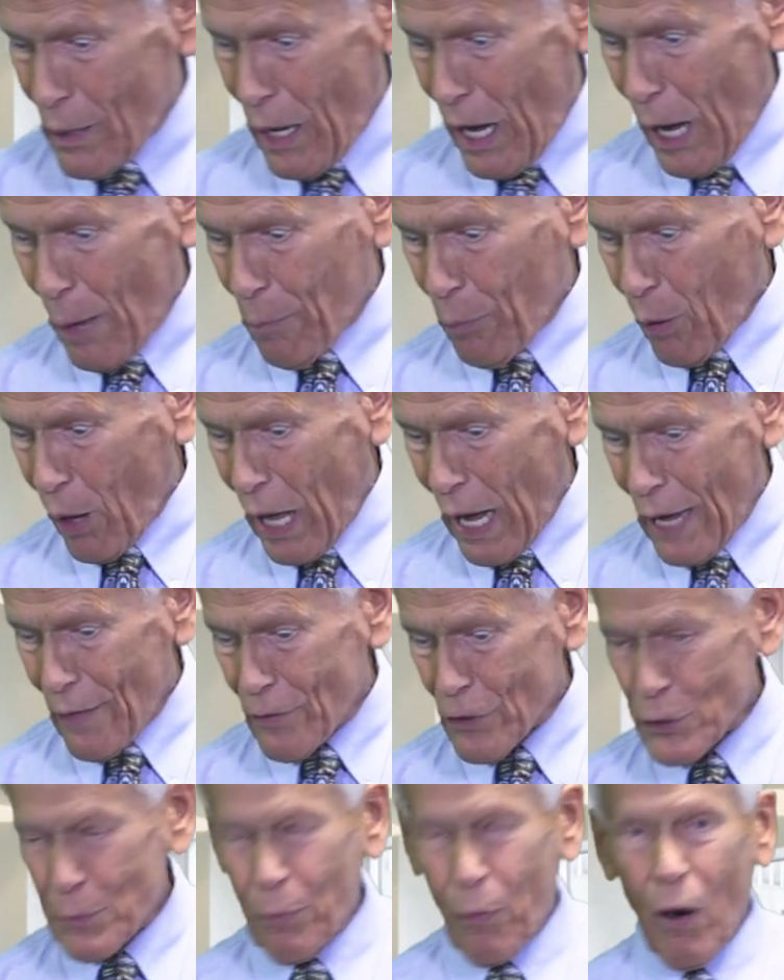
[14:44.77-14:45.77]
Apply
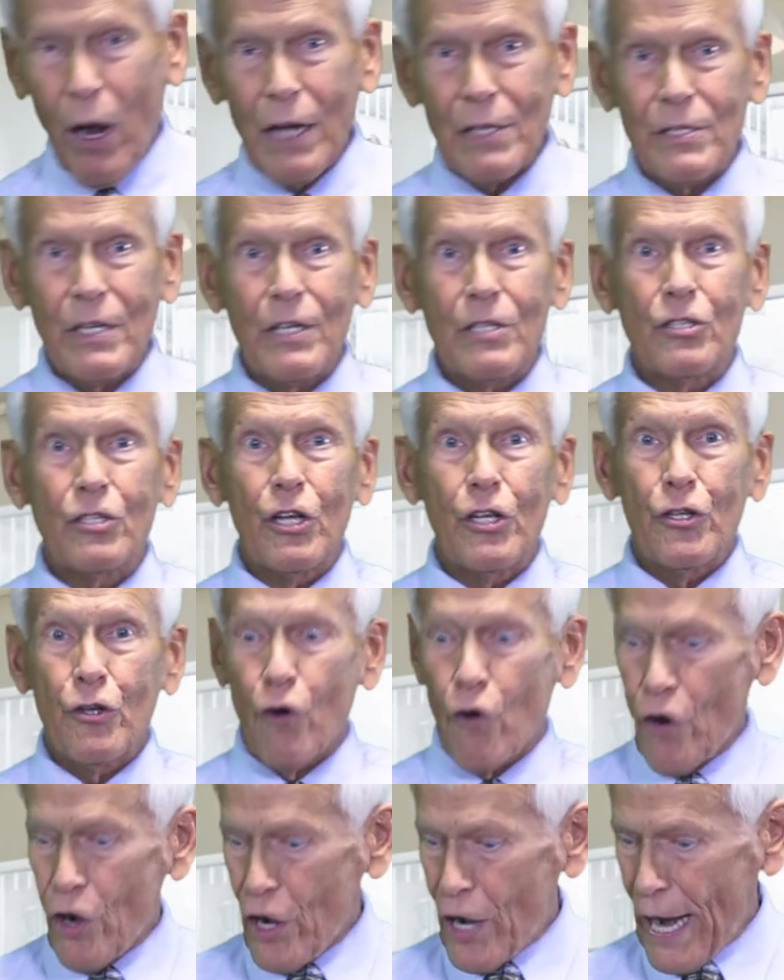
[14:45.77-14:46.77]
this process to
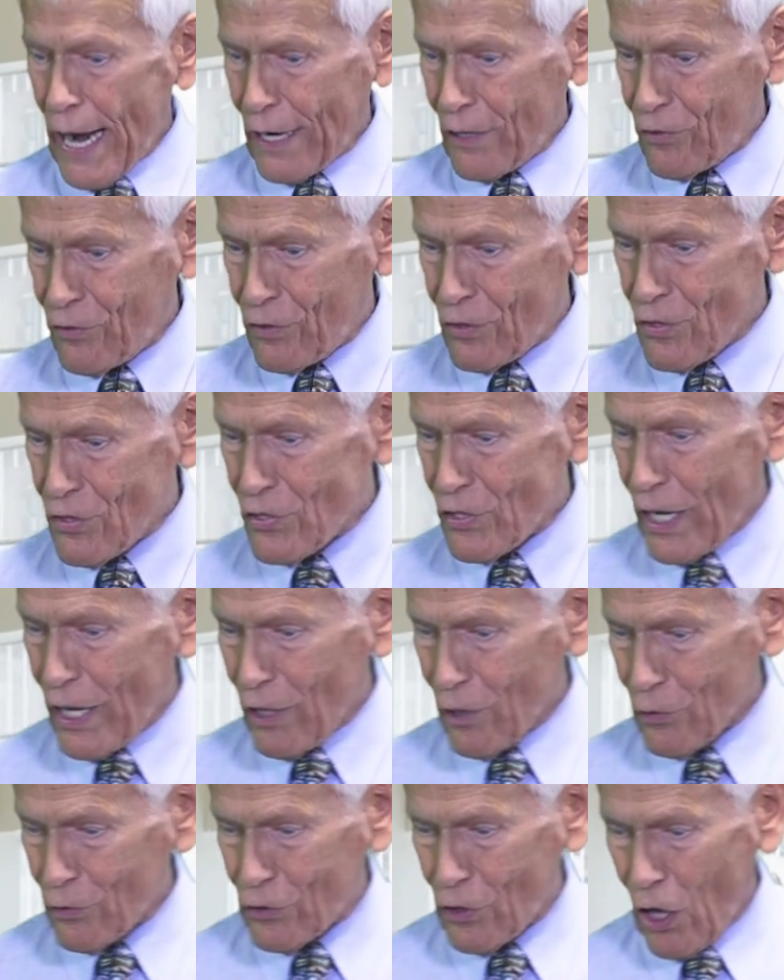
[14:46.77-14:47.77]
your next
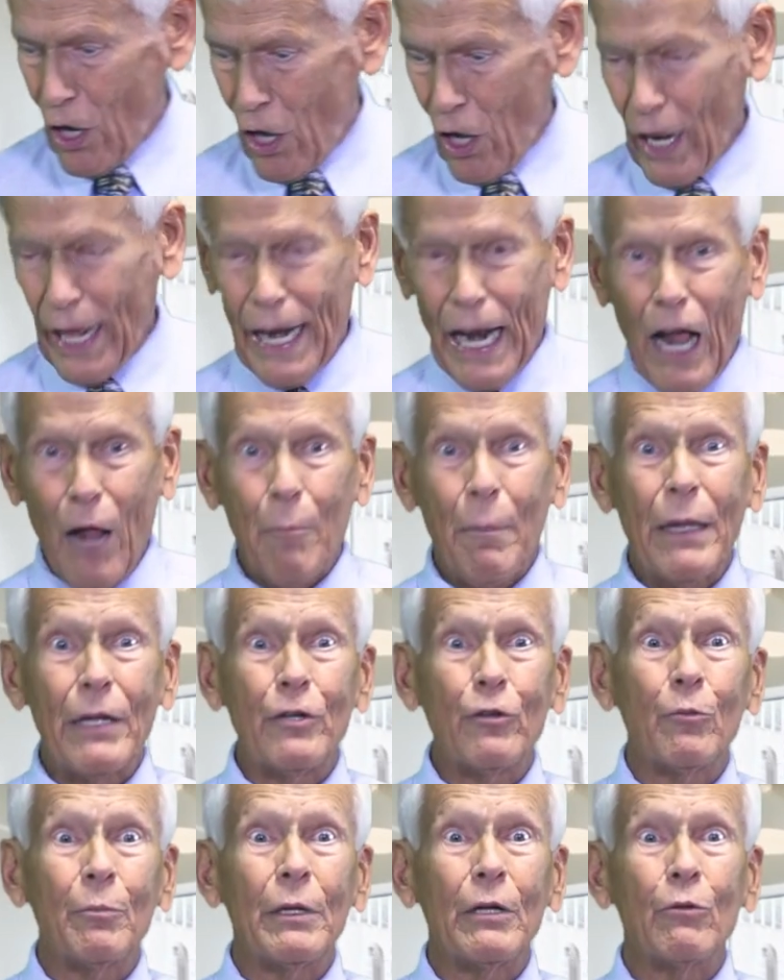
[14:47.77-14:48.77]
sales call, and I'll bet
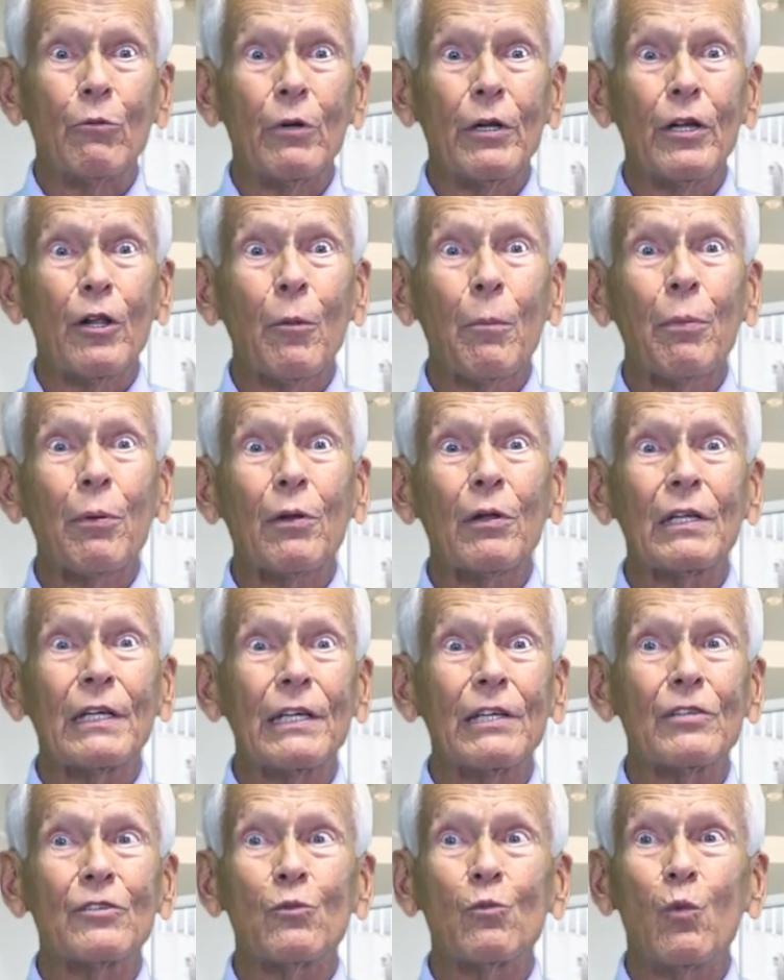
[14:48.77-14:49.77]
you'll be real
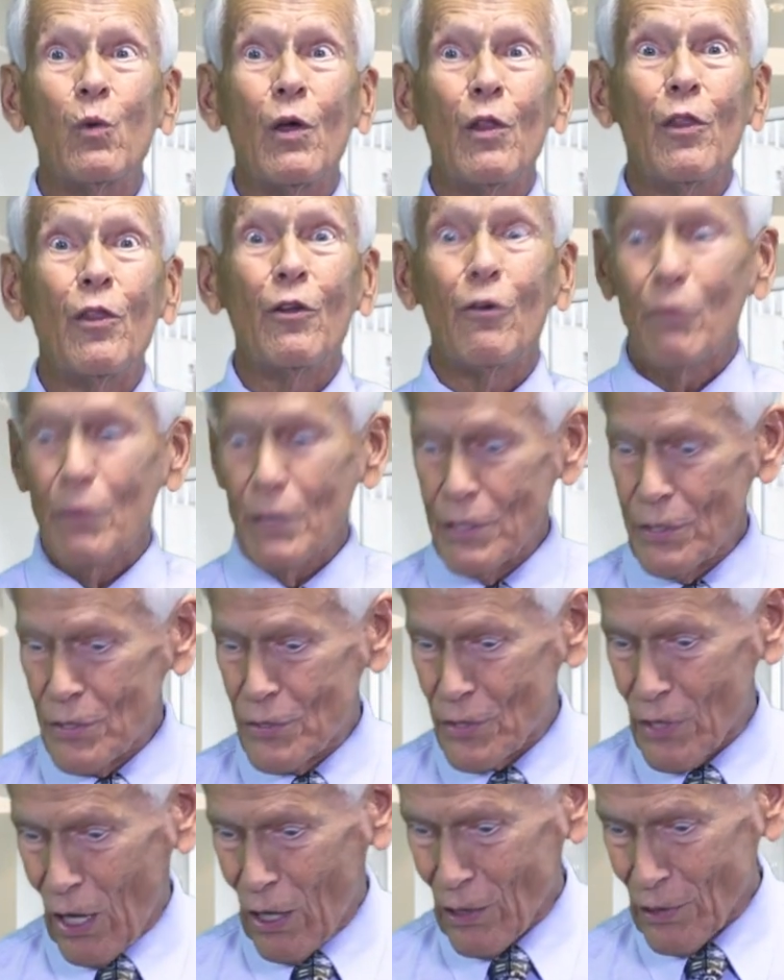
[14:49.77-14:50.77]
pleased with the
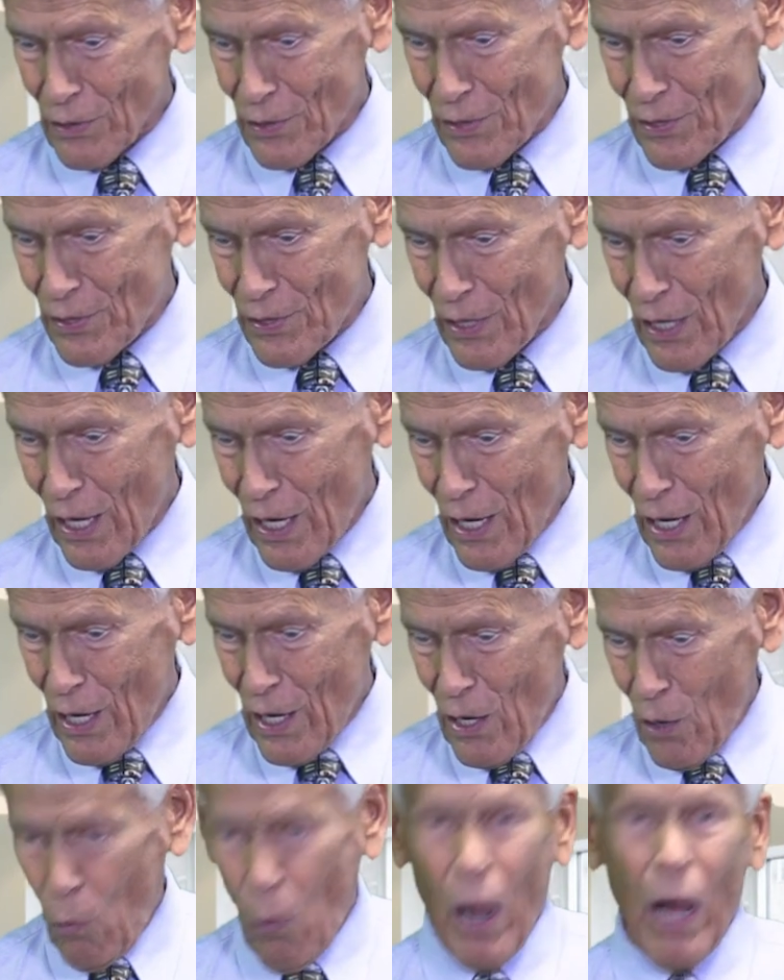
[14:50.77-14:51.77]
results.
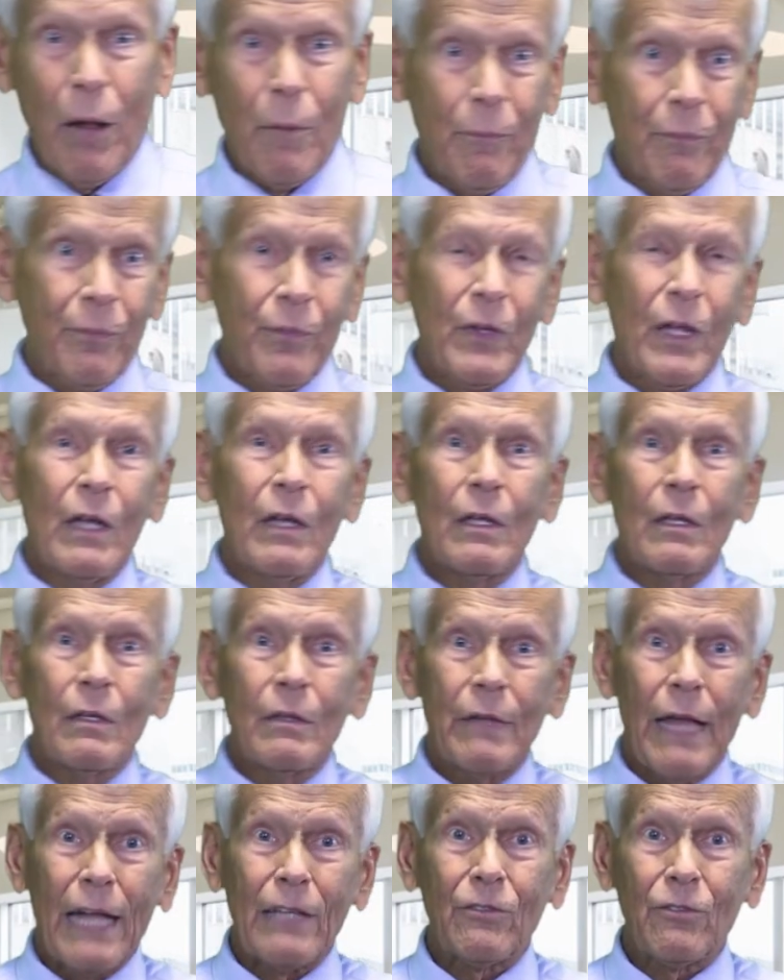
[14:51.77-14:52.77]
Well,
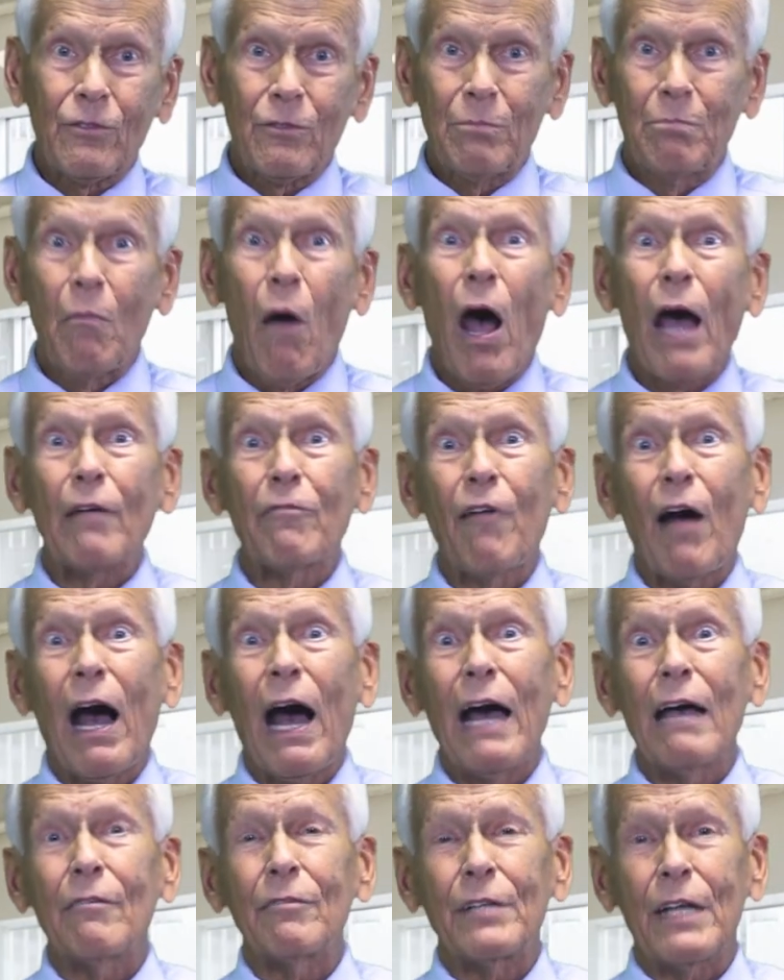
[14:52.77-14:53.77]
that's Mod
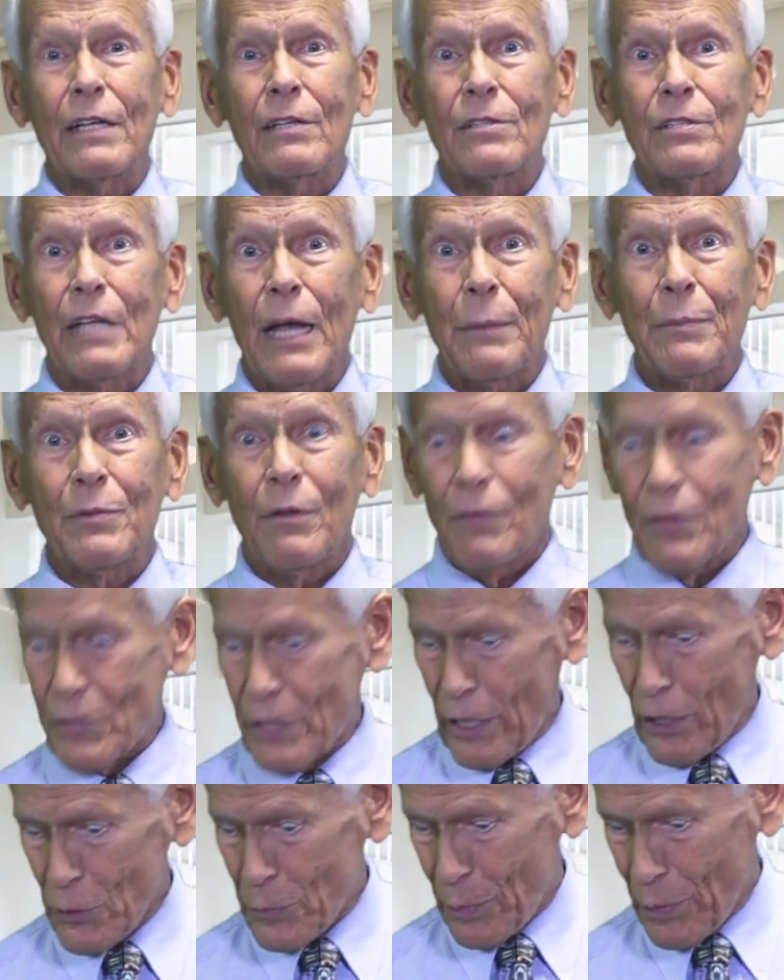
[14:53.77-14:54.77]
5, 10 steps of the
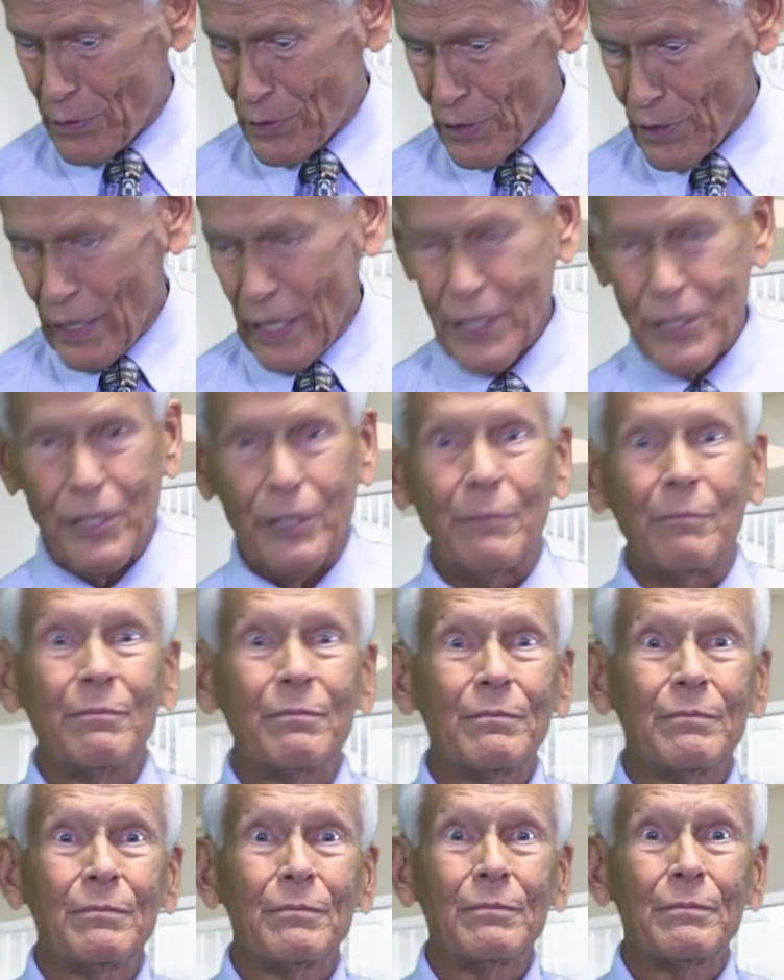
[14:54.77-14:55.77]
sales presentation.
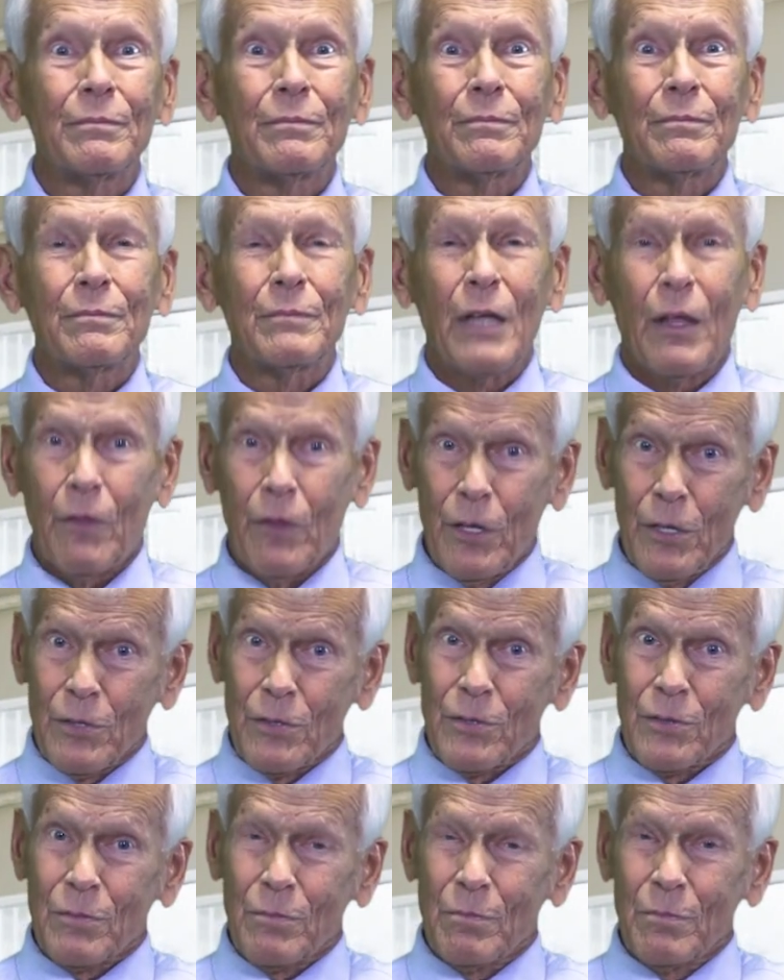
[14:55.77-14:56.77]
And
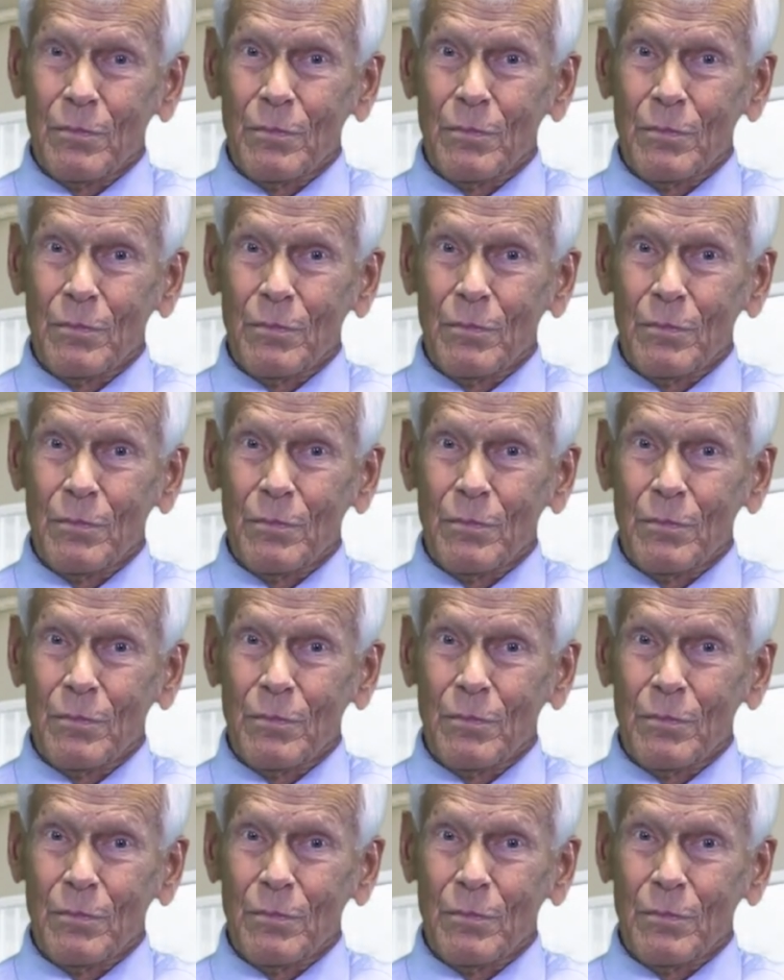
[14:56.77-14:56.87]
this